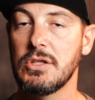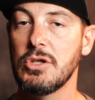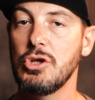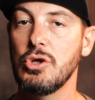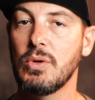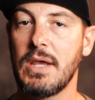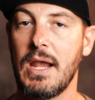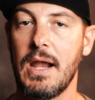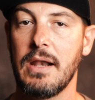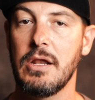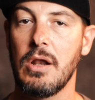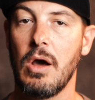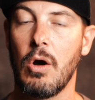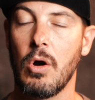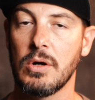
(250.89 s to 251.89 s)
to the new
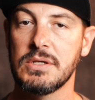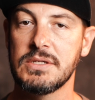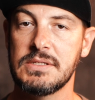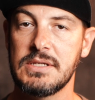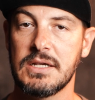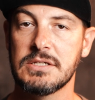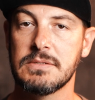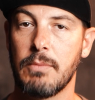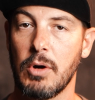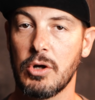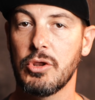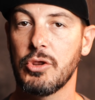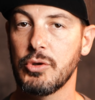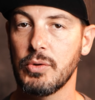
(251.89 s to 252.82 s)
Canon R6 Mark